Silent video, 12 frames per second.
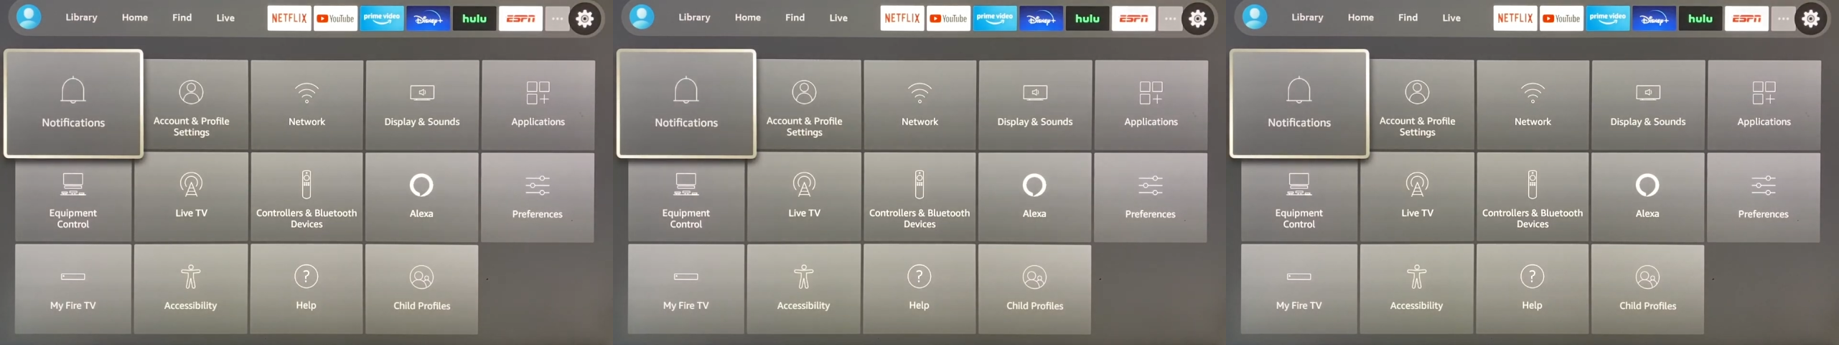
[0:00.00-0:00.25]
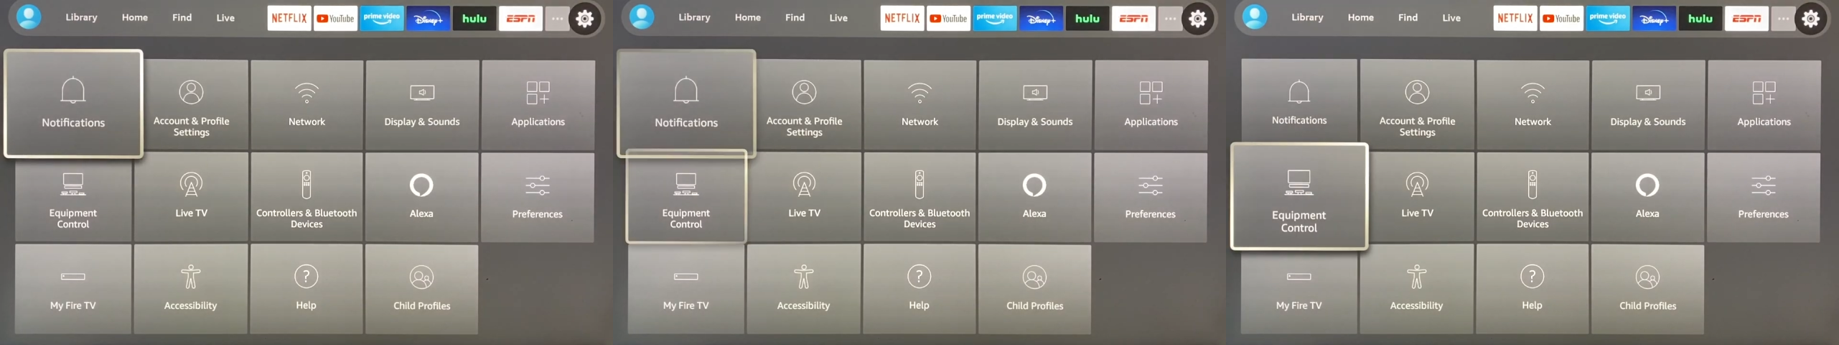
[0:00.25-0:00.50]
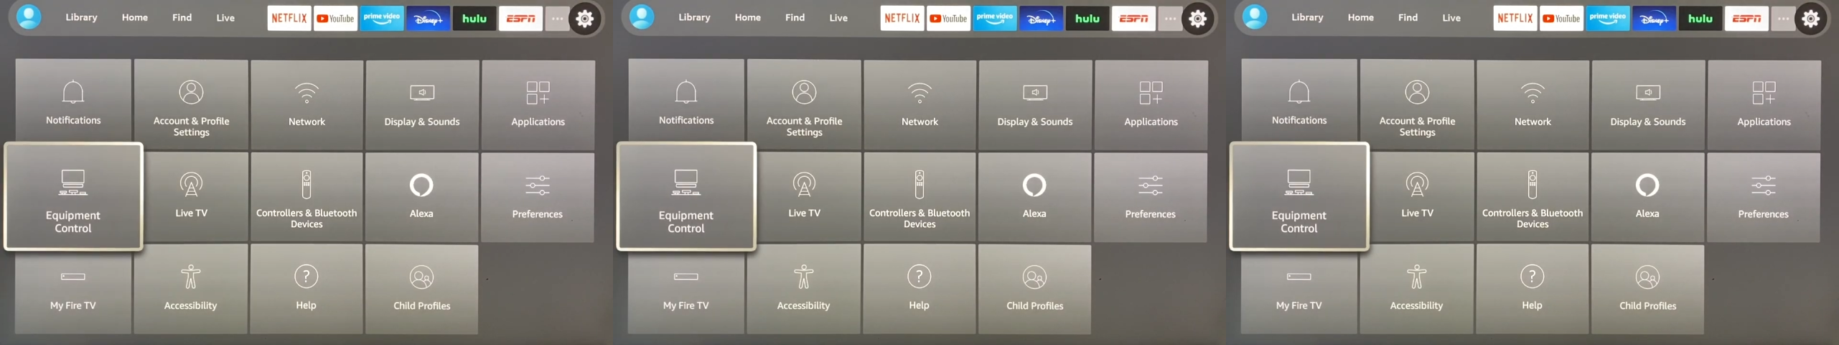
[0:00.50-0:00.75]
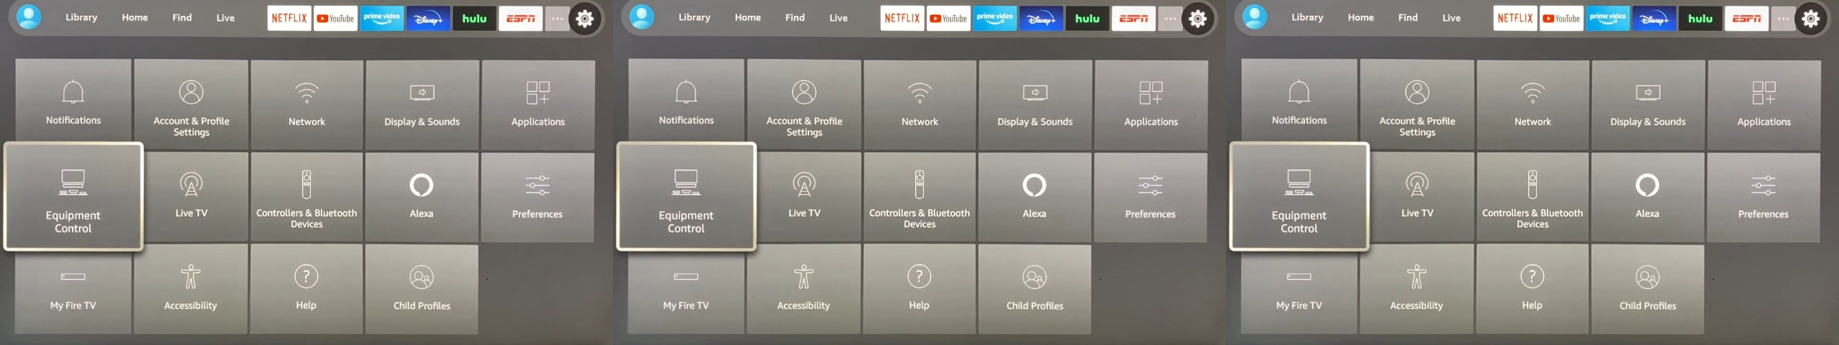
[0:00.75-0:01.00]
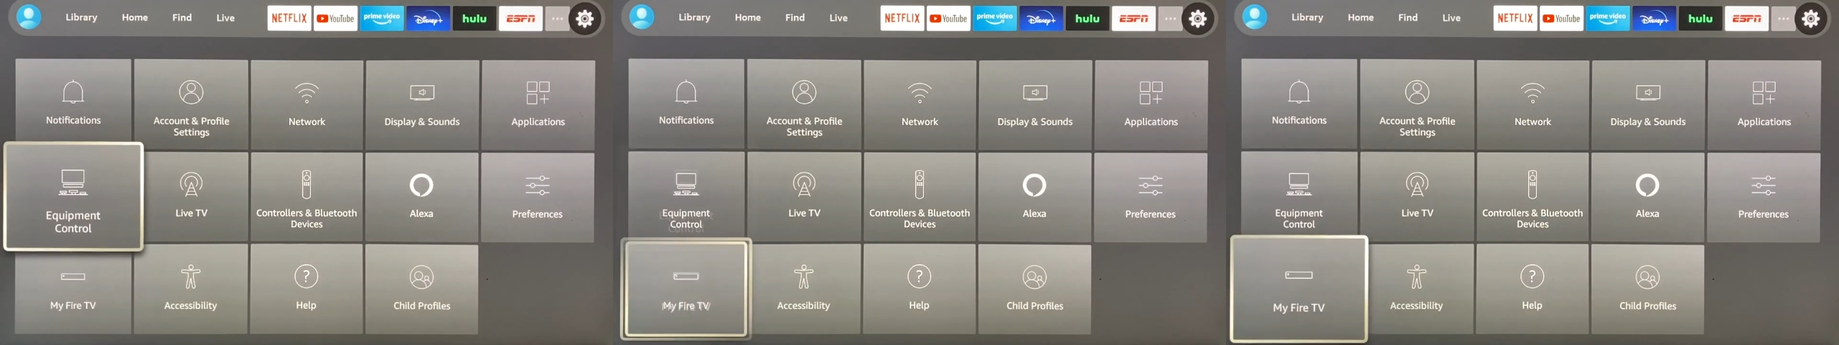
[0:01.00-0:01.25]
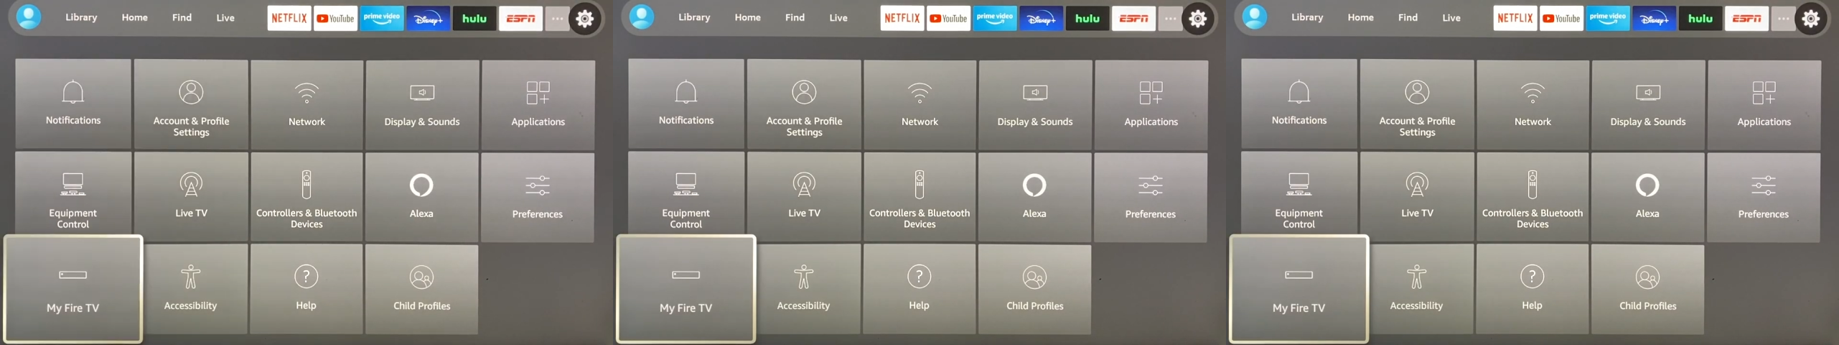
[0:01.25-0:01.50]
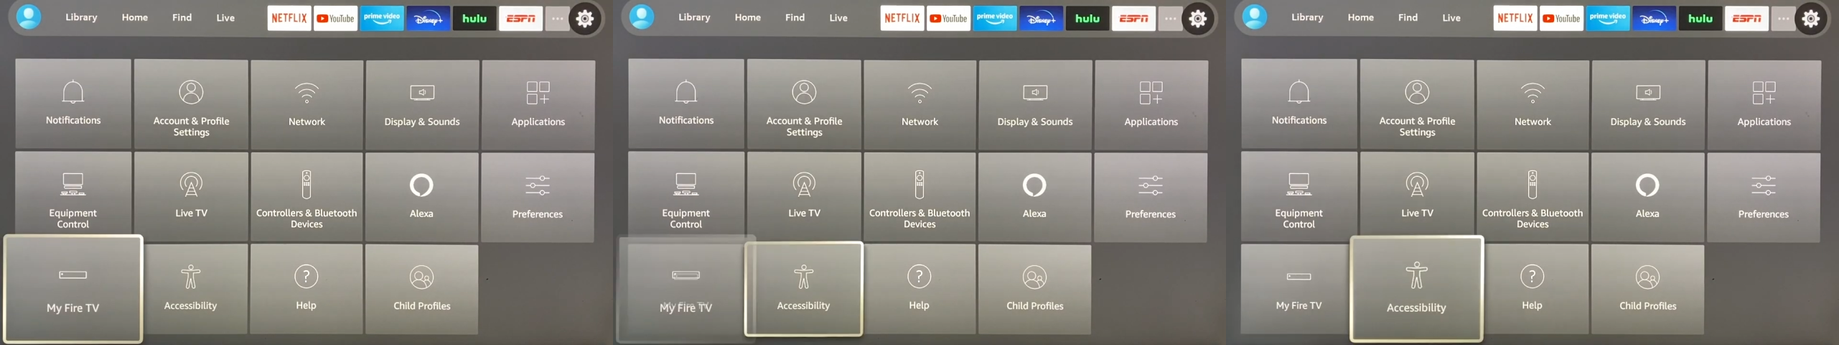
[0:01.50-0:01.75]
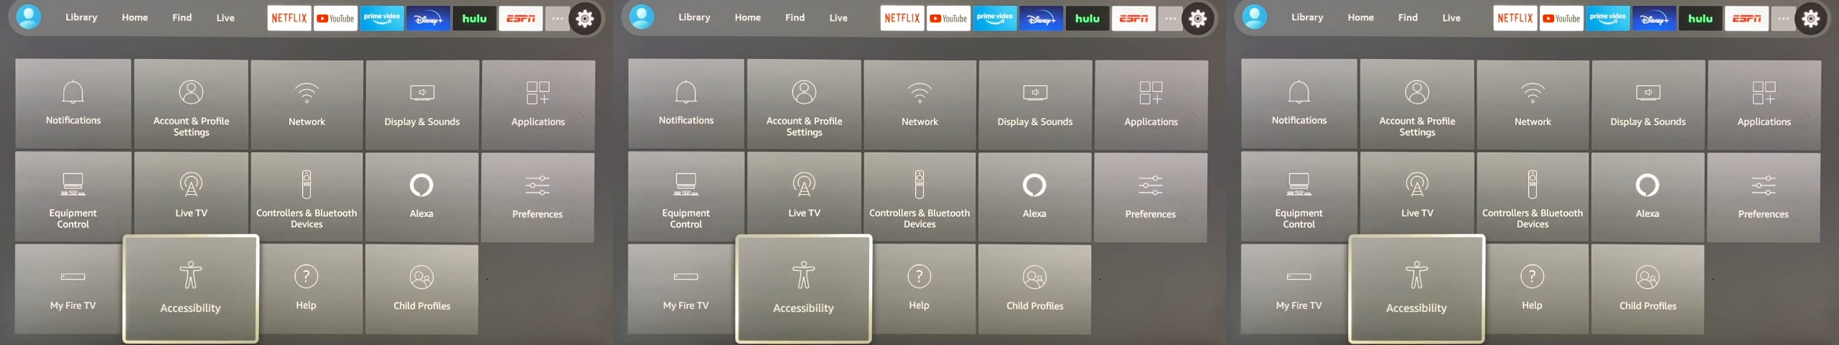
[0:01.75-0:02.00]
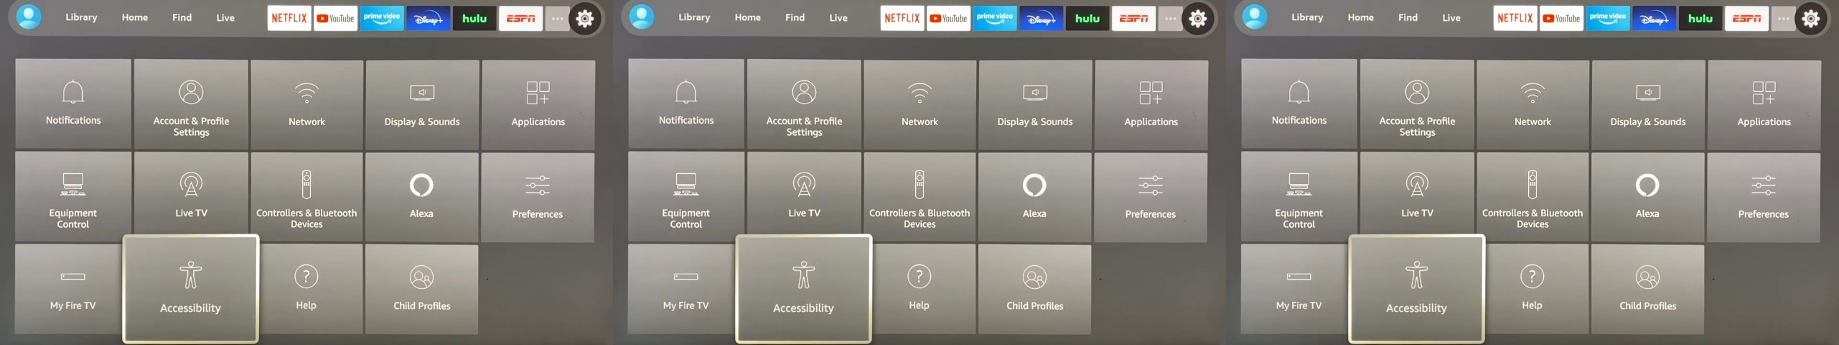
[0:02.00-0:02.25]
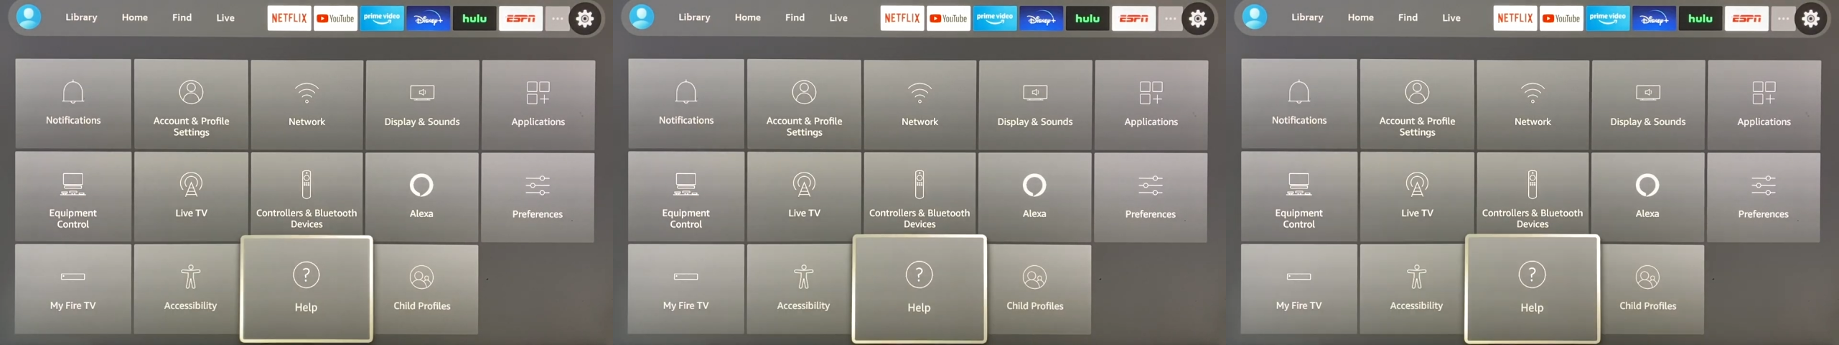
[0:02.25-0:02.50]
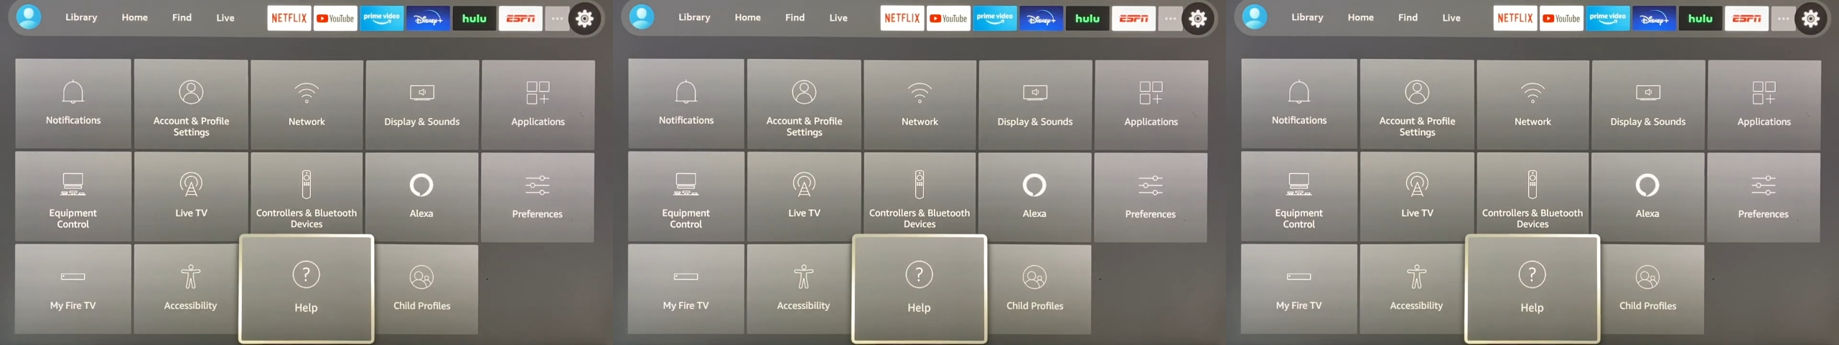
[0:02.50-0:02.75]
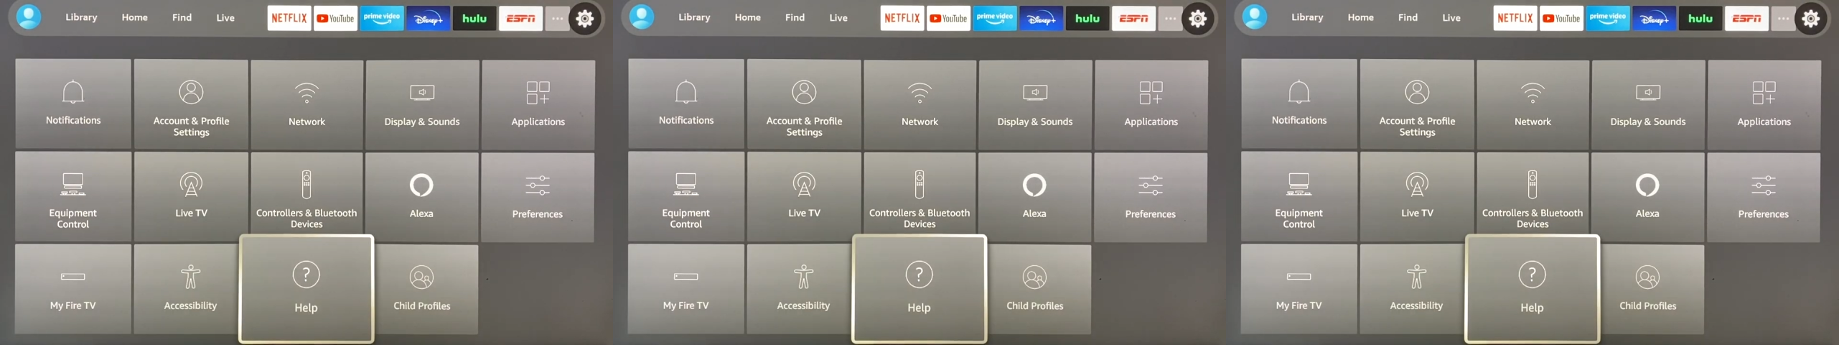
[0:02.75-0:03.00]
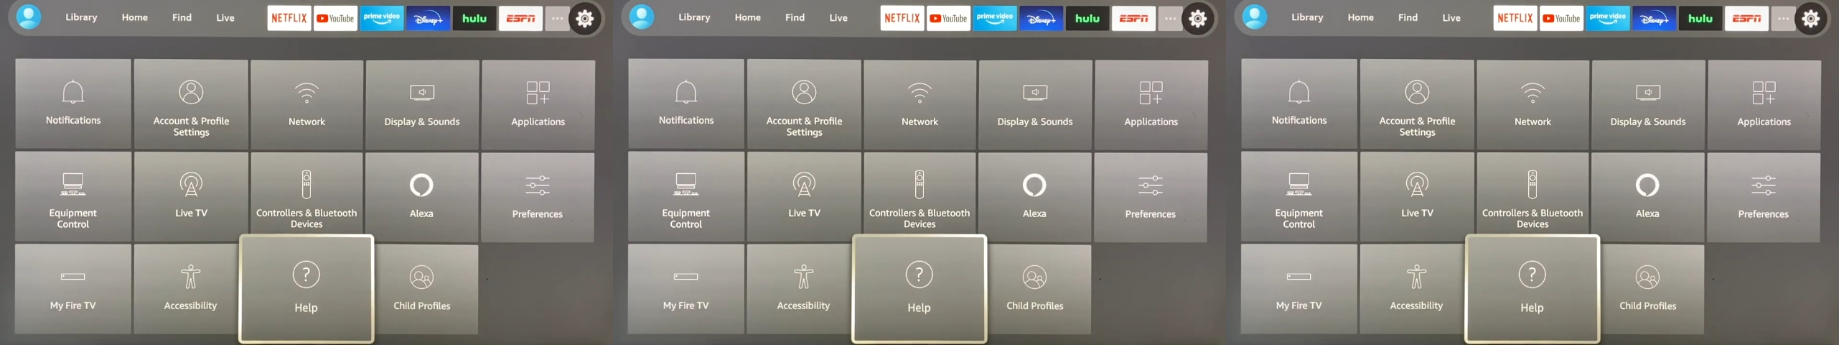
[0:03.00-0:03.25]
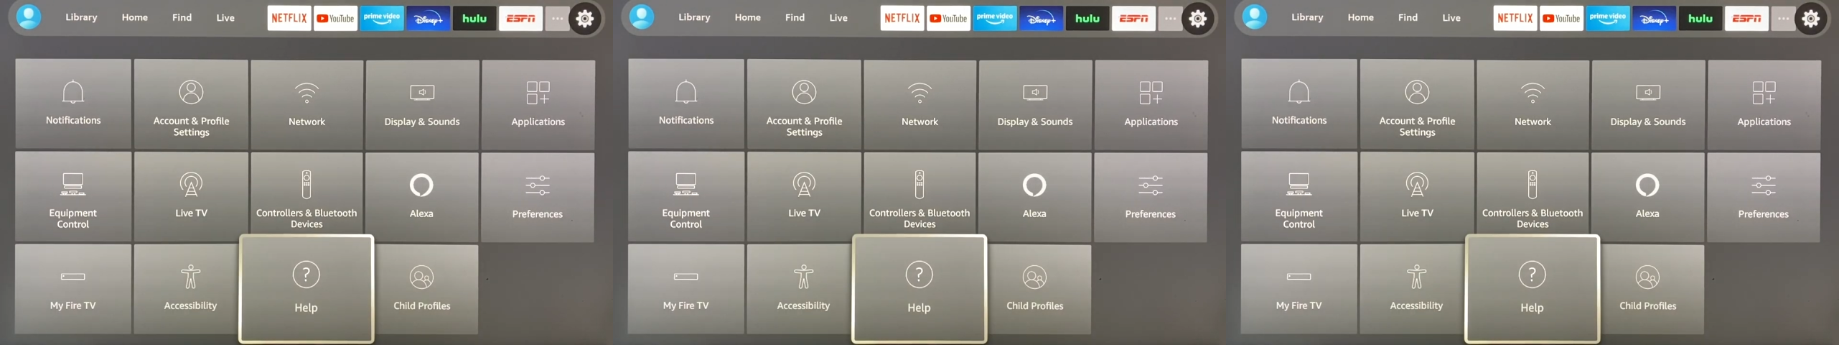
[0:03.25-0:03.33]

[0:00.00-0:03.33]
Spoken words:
(no speaker visible)